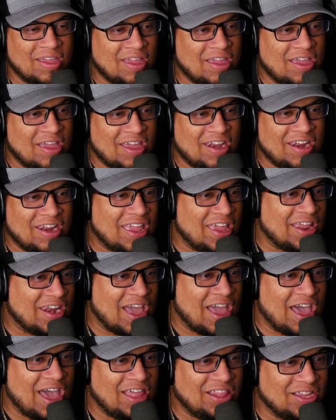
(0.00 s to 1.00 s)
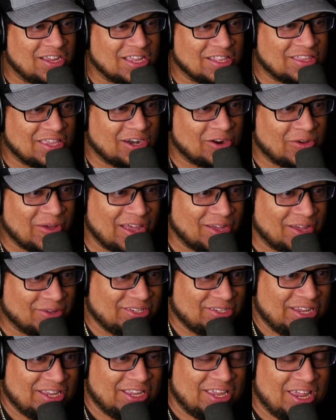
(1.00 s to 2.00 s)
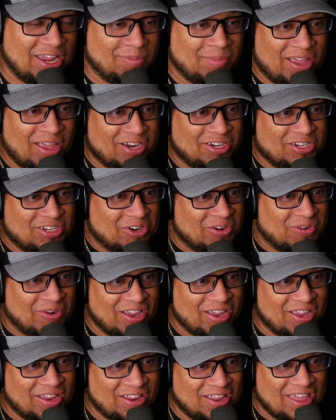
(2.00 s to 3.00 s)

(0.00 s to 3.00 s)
And again, I look at that Ohio State game last year, right?